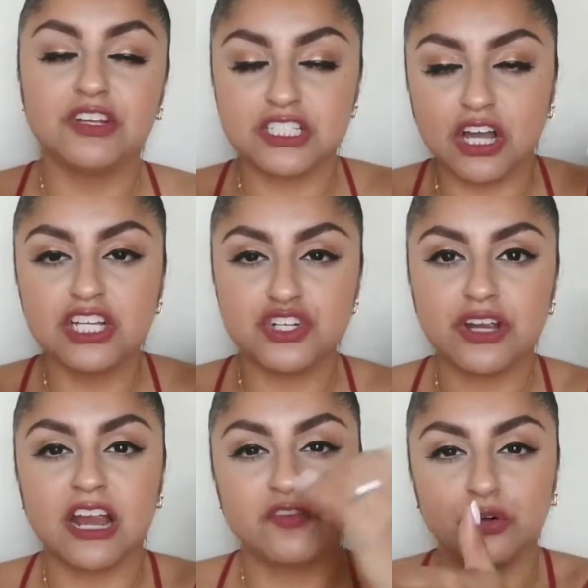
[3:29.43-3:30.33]
as long as you're
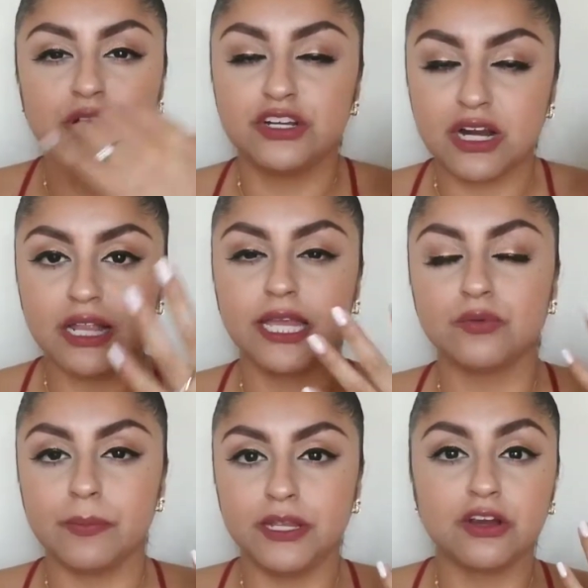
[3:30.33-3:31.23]
careful and you're not like
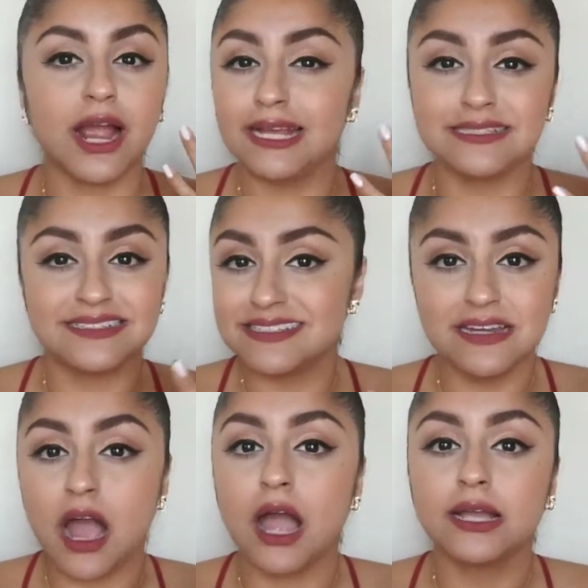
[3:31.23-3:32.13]
rubbing your eyes, it's
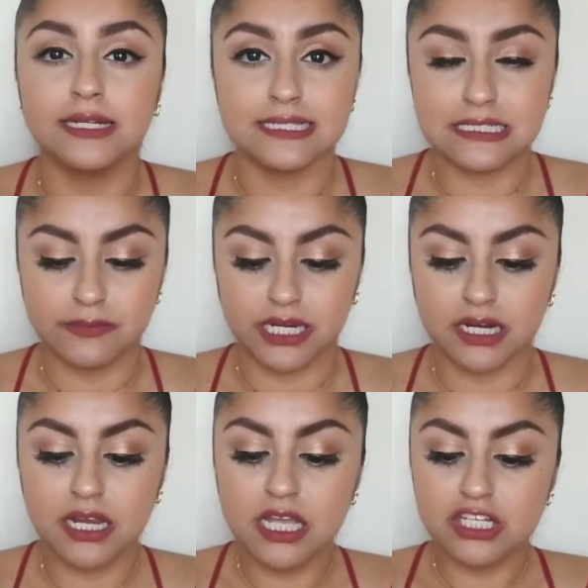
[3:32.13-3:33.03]
not gonna
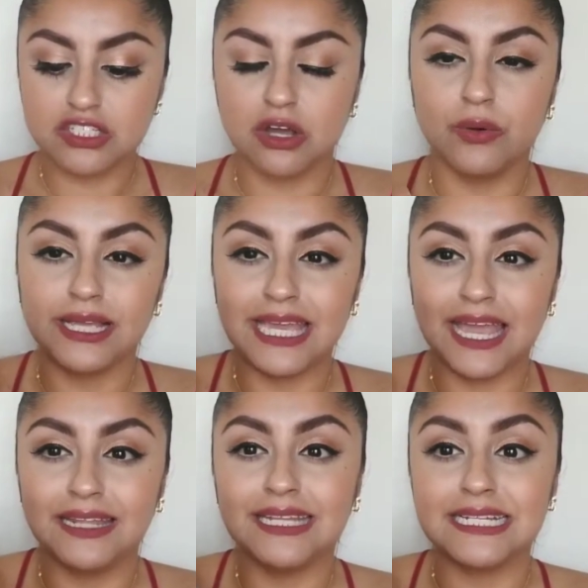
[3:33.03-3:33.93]
smear. So
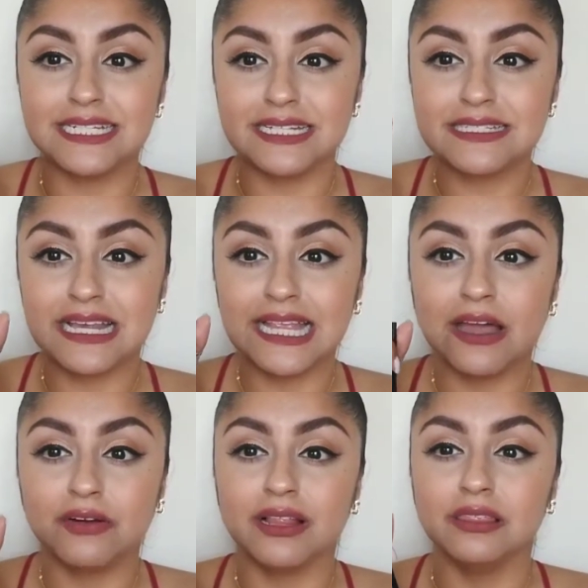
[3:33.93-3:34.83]
again, it does sell
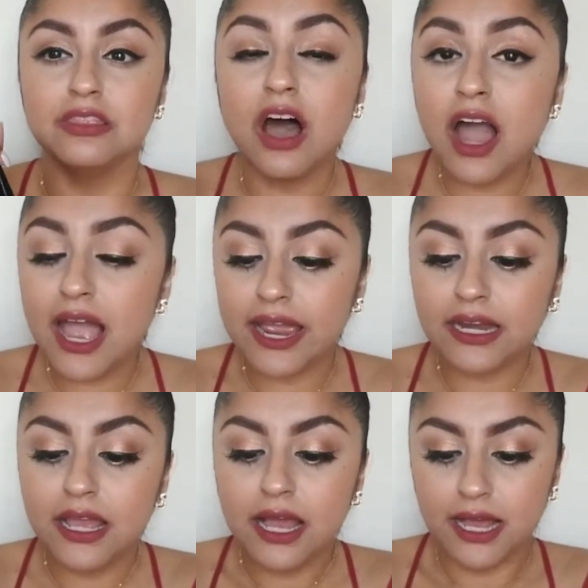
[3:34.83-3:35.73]
out a lot,
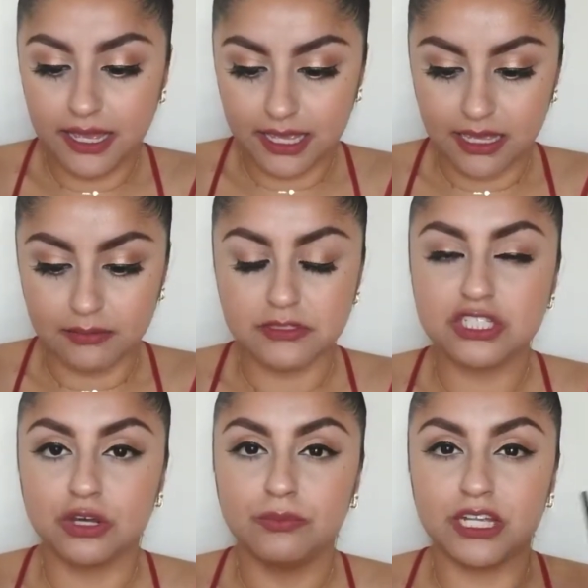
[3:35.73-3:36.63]

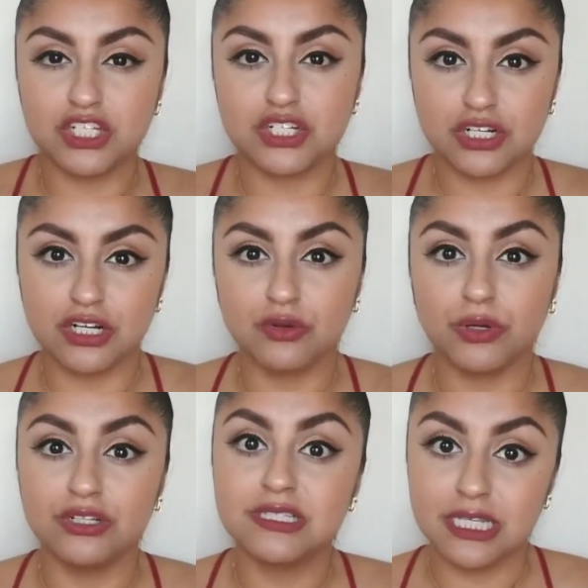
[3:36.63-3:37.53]
so make sure
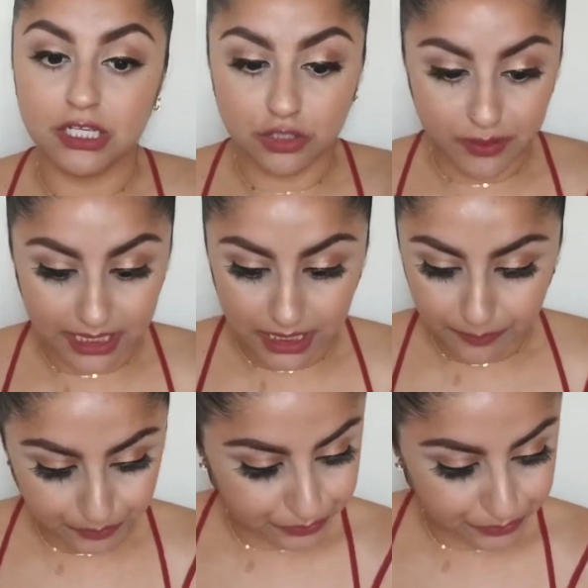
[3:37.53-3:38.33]
when you see it you pick it up.